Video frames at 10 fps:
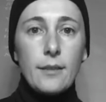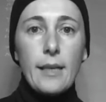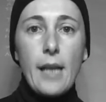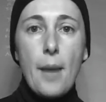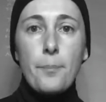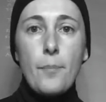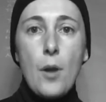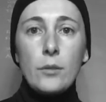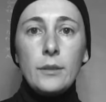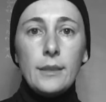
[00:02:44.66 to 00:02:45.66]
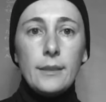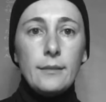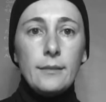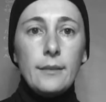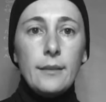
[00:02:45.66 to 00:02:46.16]
Get up, Blondie!
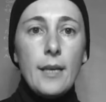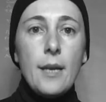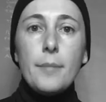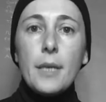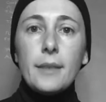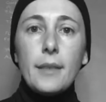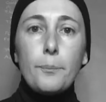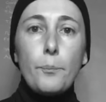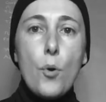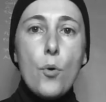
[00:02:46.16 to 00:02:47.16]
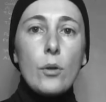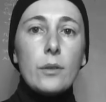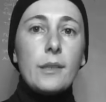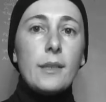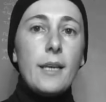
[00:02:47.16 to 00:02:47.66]
Beatriz
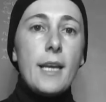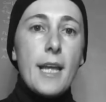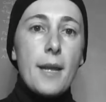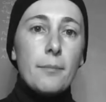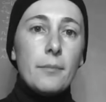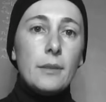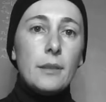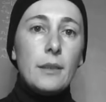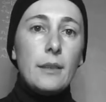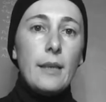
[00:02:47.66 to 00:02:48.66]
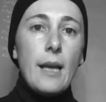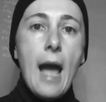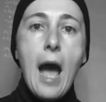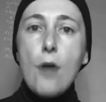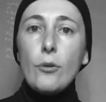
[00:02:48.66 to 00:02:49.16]
pulled him.
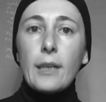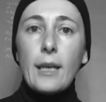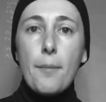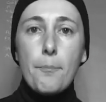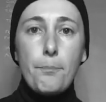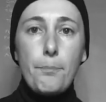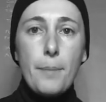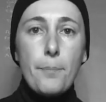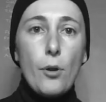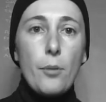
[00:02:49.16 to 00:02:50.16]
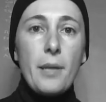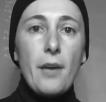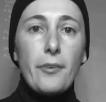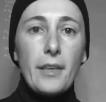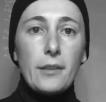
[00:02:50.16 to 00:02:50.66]
How can people be
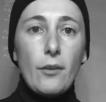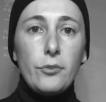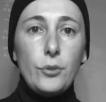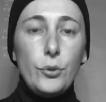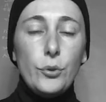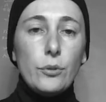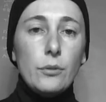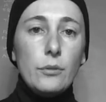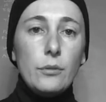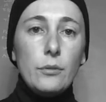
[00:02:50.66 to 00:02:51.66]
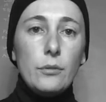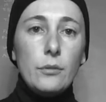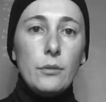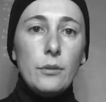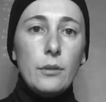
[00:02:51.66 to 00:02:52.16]
afraid of you?
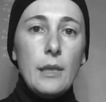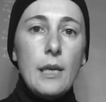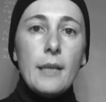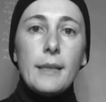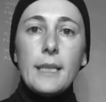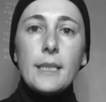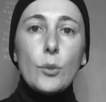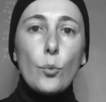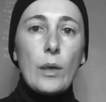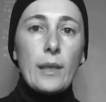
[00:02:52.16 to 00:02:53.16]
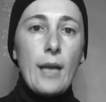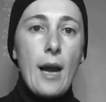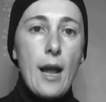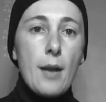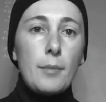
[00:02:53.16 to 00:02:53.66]
Things were
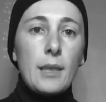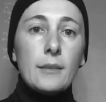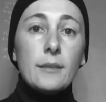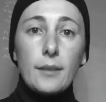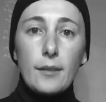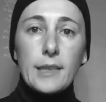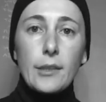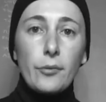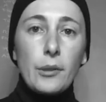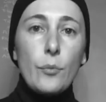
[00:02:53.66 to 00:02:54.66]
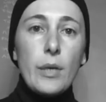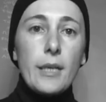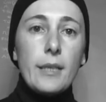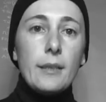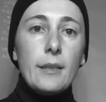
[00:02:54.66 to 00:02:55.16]
calmer the rest of the
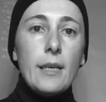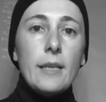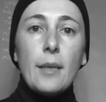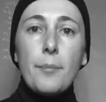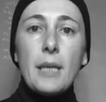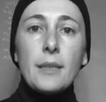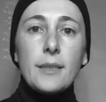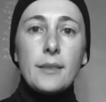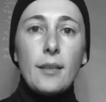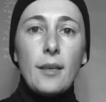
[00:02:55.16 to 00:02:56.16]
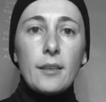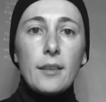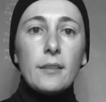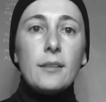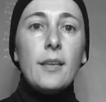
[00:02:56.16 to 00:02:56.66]
way. Damian
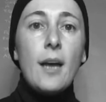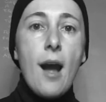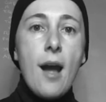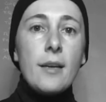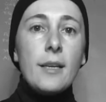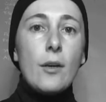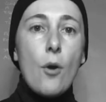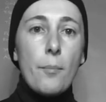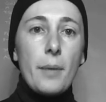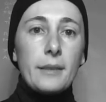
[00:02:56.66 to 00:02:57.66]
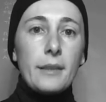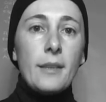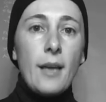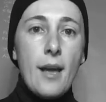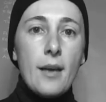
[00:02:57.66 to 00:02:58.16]
stared, hanging on Beatrice's
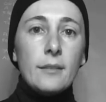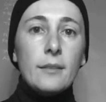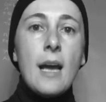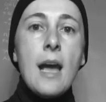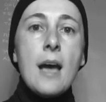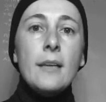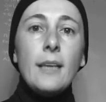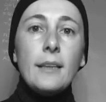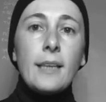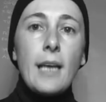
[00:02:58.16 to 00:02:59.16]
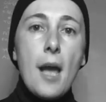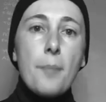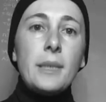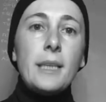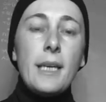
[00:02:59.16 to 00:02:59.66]
hand that
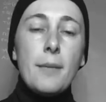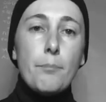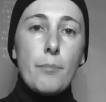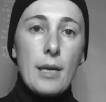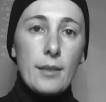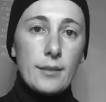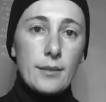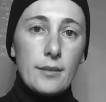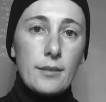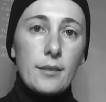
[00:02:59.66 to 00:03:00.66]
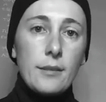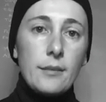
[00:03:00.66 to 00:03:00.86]
kept him balanced.